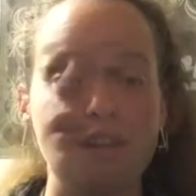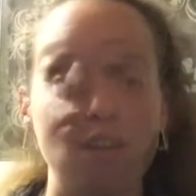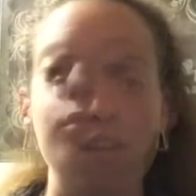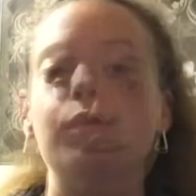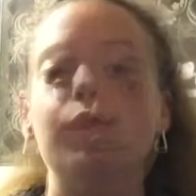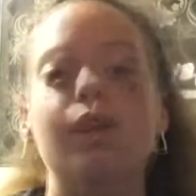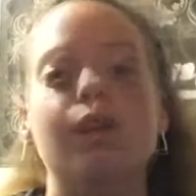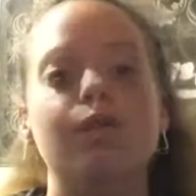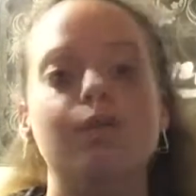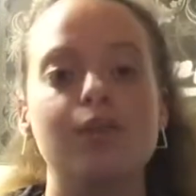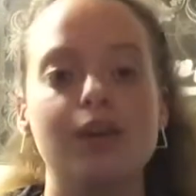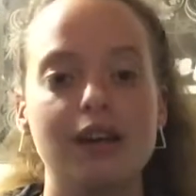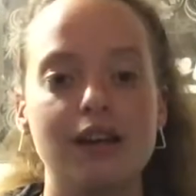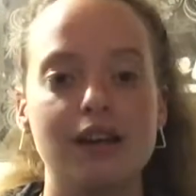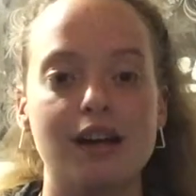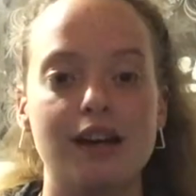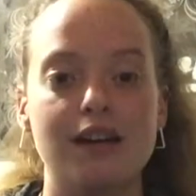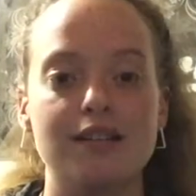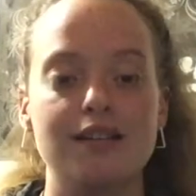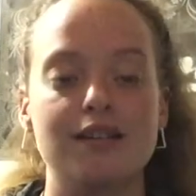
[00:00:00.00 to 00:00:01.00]
But I
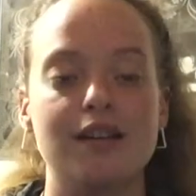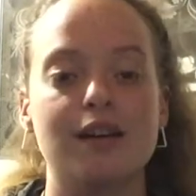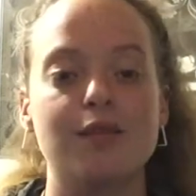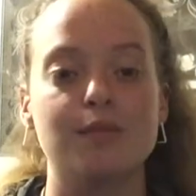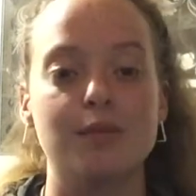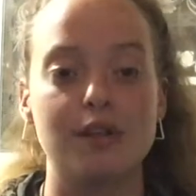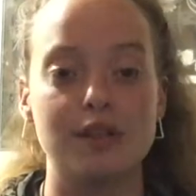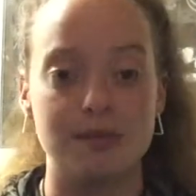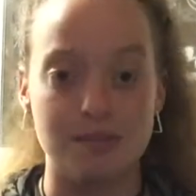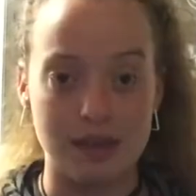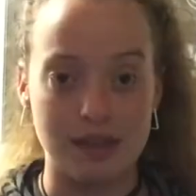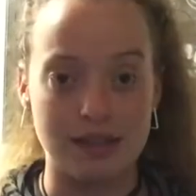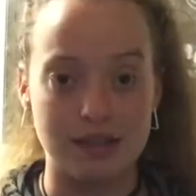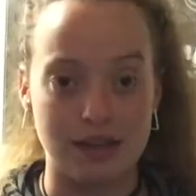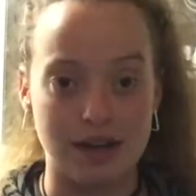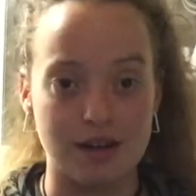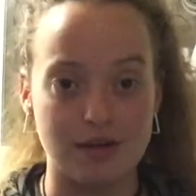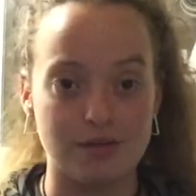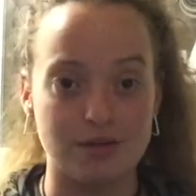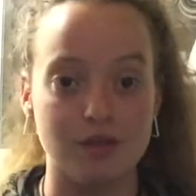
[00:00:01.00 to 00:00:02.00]
realized I must make
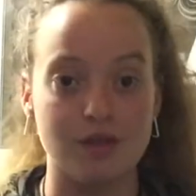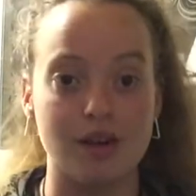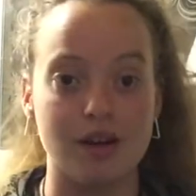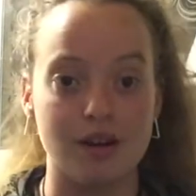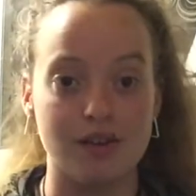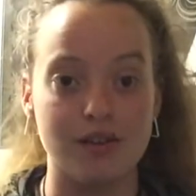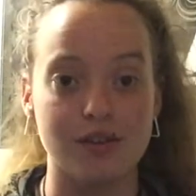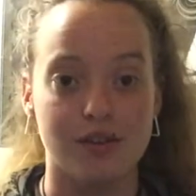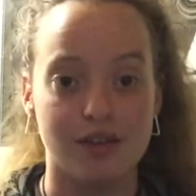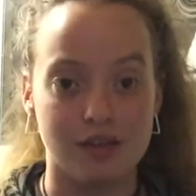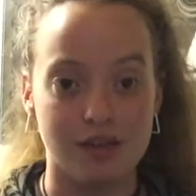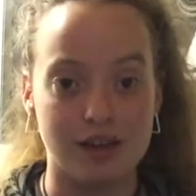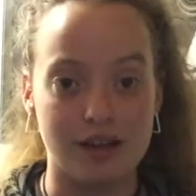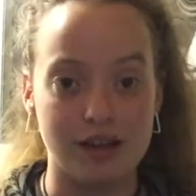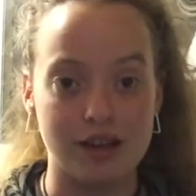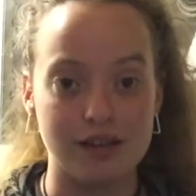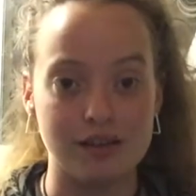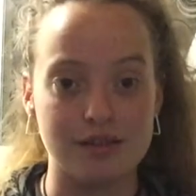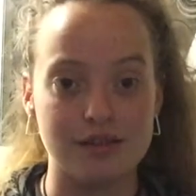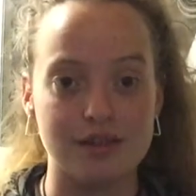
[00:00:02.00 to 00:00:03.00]
time for other
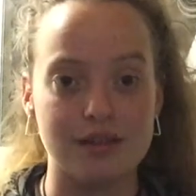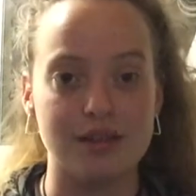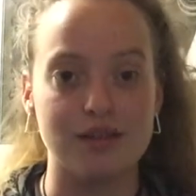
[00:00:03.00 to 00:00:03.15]
things